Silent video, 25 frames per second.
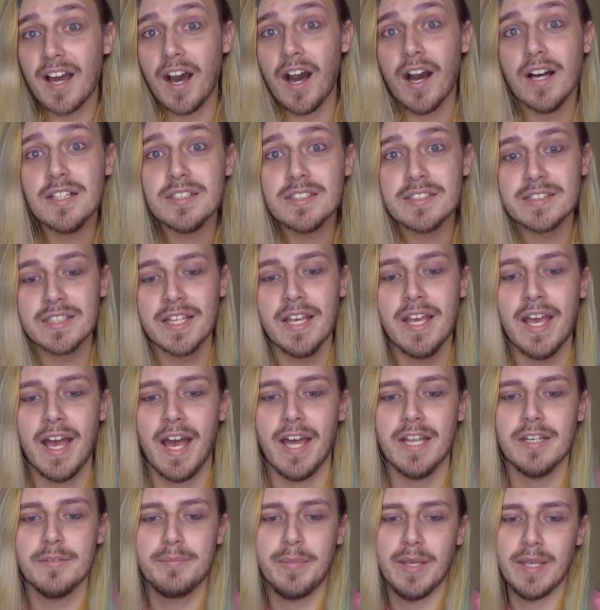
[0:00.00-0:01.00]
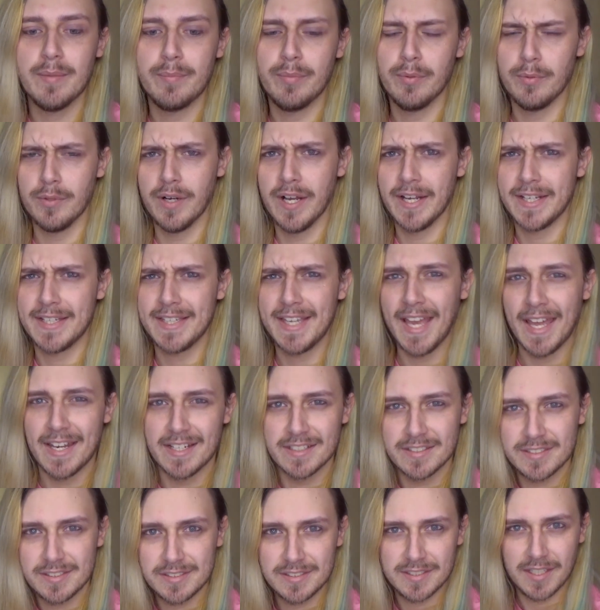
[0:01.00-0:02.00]
us and people
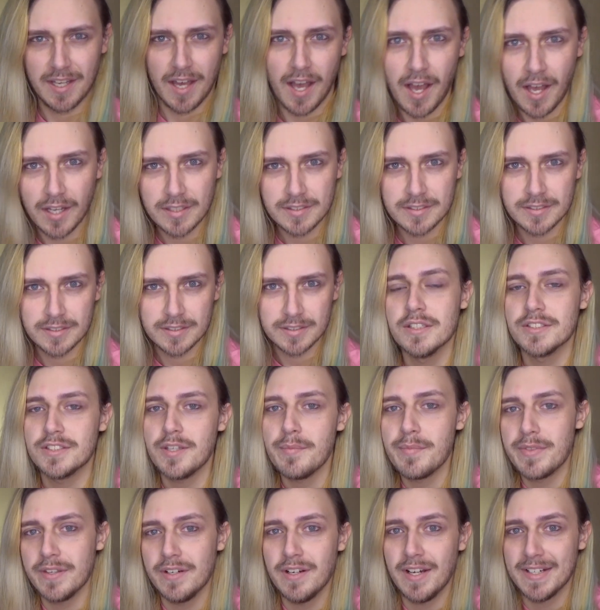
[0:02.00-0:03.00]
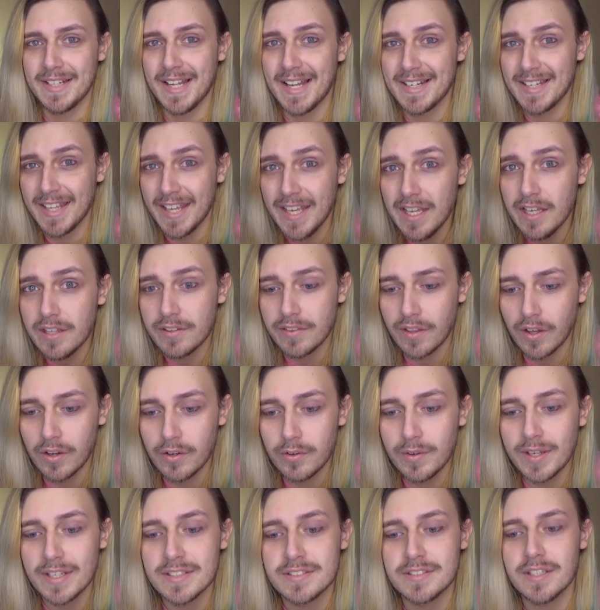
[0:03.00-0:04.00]
against us. Something I'd add here though
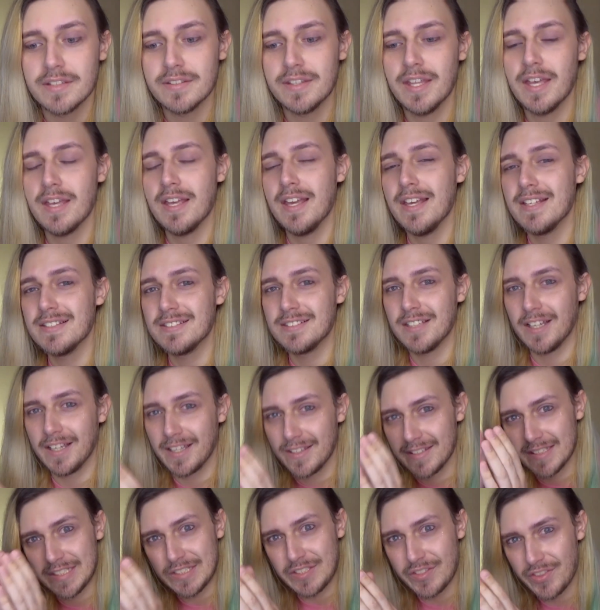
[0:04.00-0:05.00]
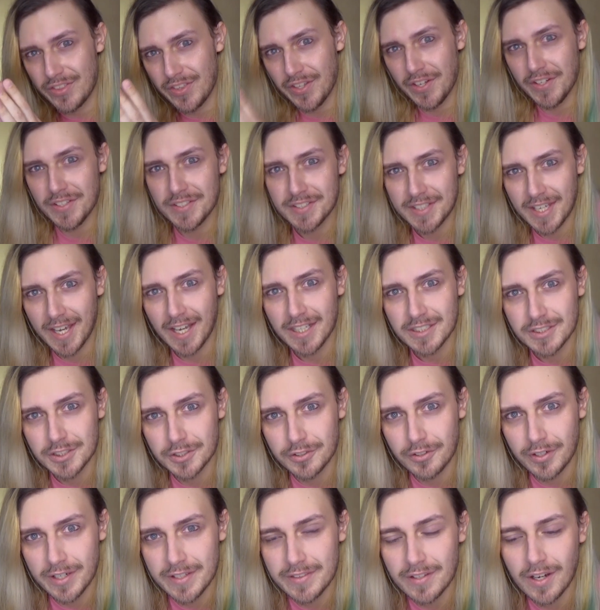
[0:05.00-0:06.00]
is that there is like this third
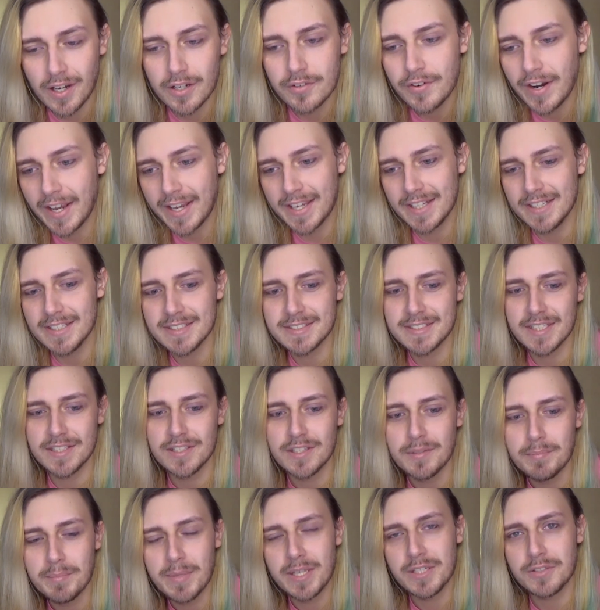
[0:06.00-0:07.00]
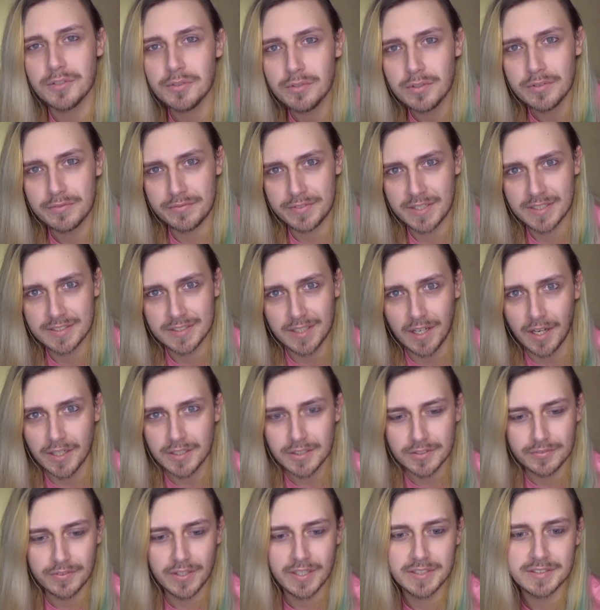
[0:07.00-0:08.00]
category that I reckon is in the middle of this
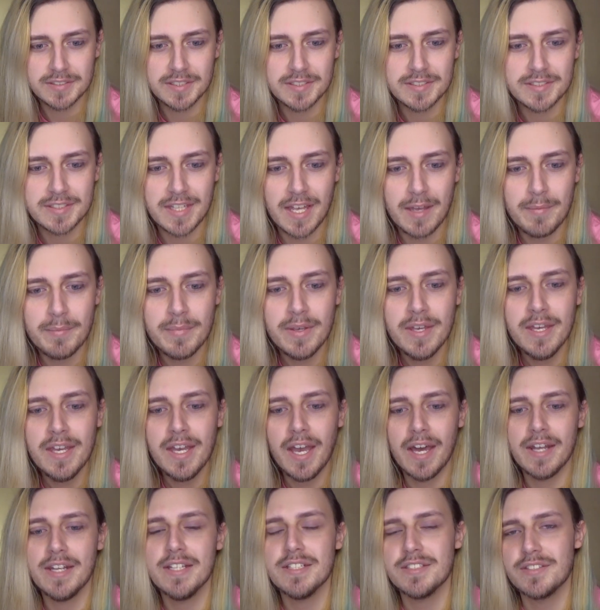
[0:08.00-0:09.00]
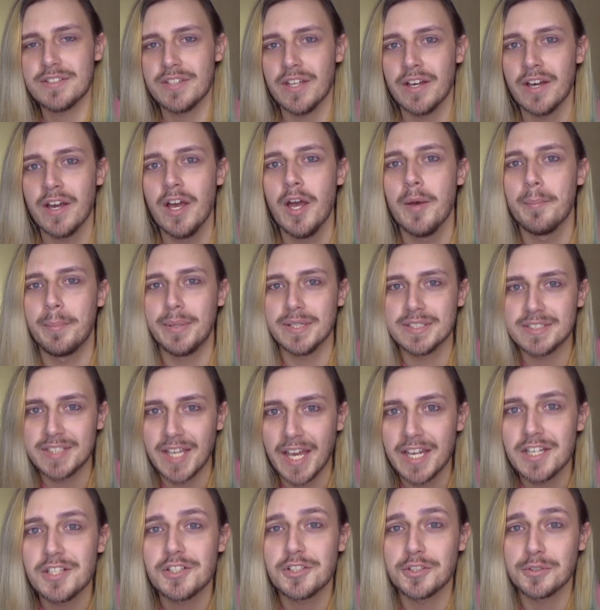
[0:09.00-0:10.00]
us versus them, and it's the
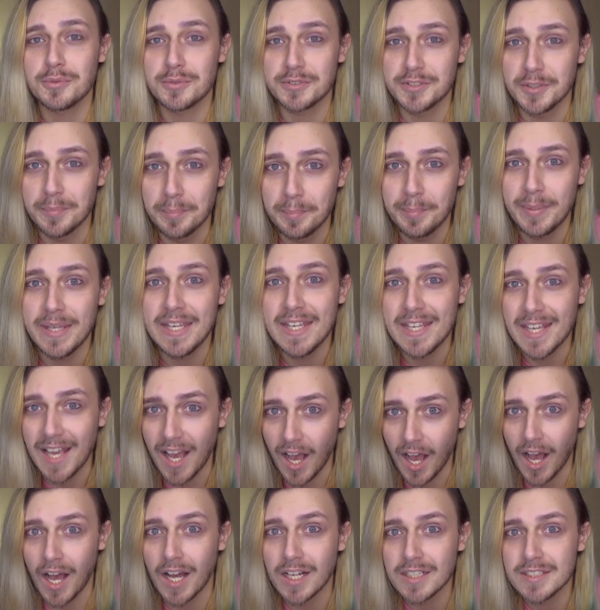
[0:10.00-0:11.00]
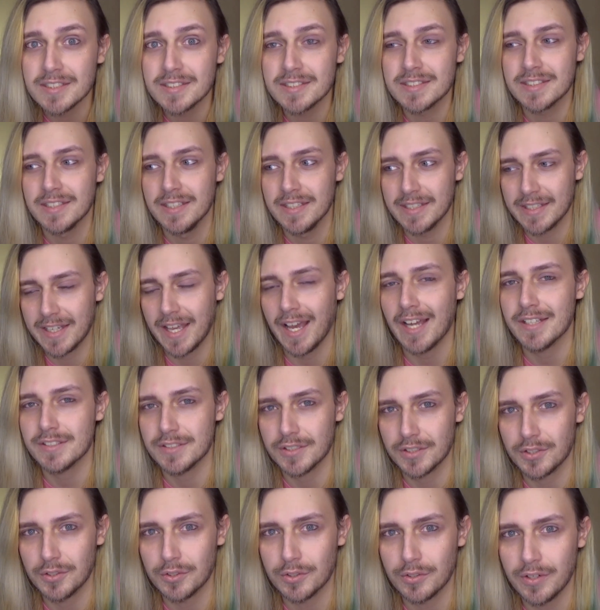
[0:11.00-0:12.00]
potential to be us
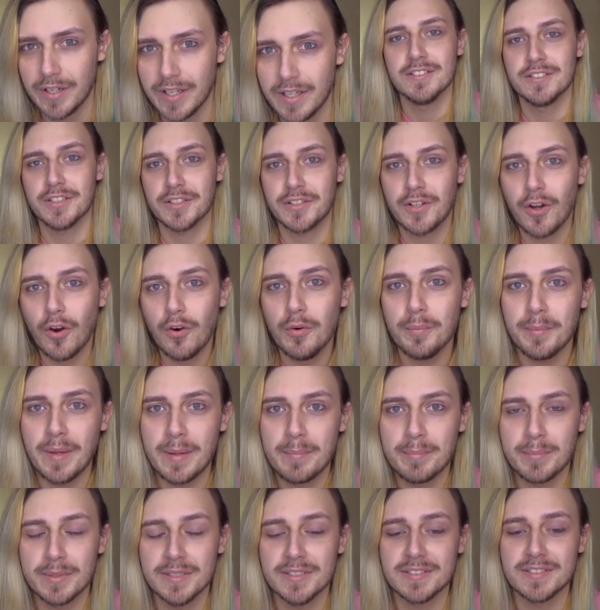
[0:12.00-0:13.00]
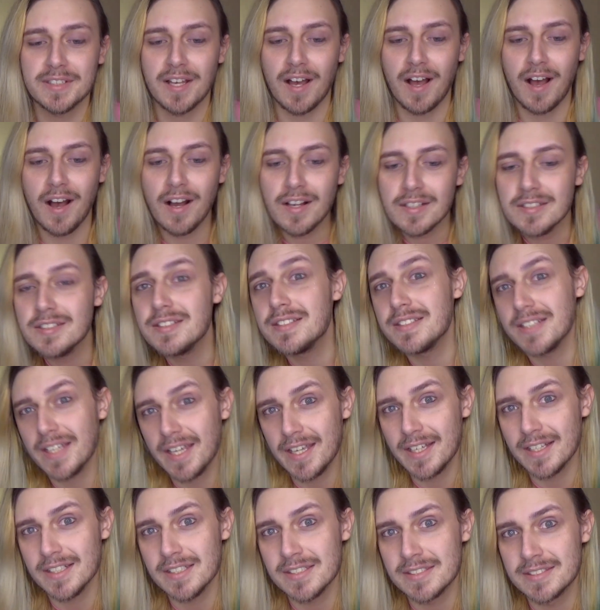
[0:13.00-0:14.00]
category. To cult members, us
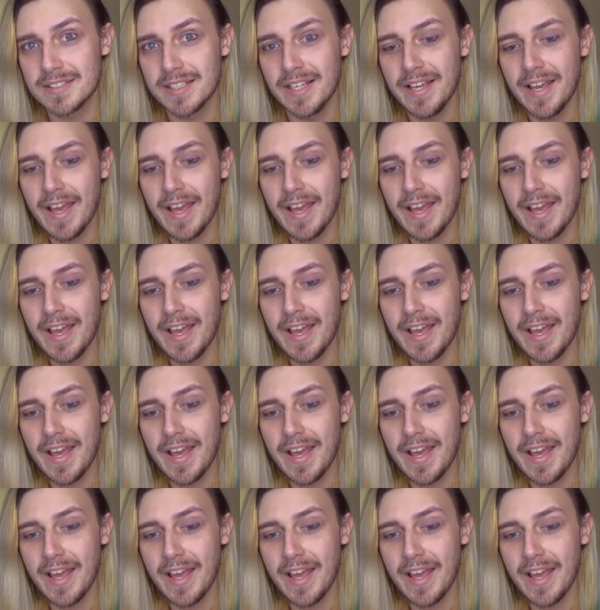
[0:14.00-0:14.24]
is